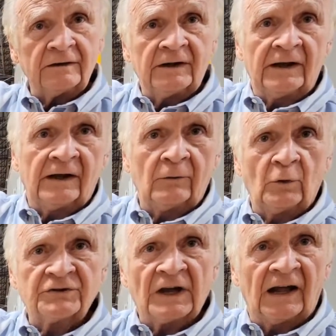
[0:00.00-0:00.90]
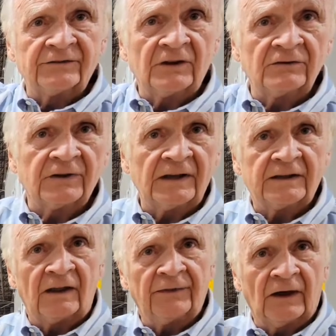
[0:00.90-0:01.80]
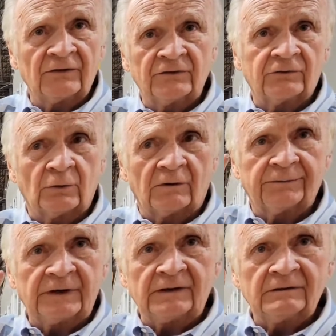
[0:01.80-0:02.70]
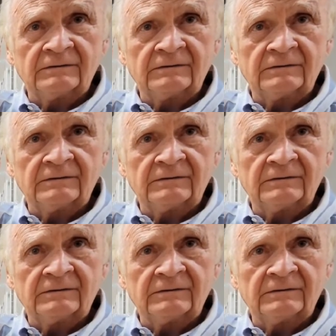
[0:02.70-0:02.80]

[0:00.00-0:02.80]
and Wisconsin's like 10,000 square feet.